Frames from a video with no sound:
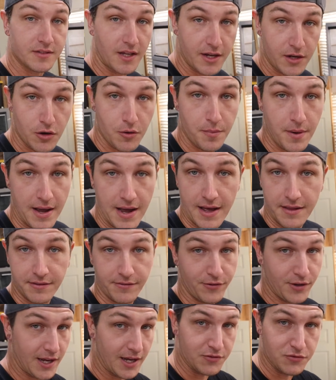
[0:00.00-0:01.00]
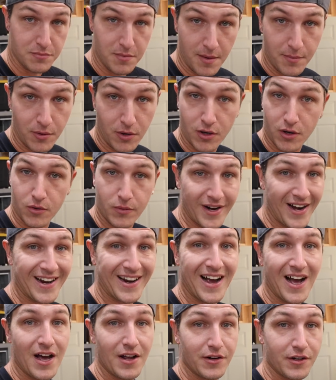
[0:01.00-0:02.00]
psychopath, if you guys remember her when I
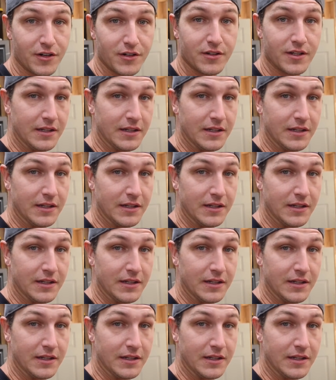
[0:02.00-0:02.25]
got her,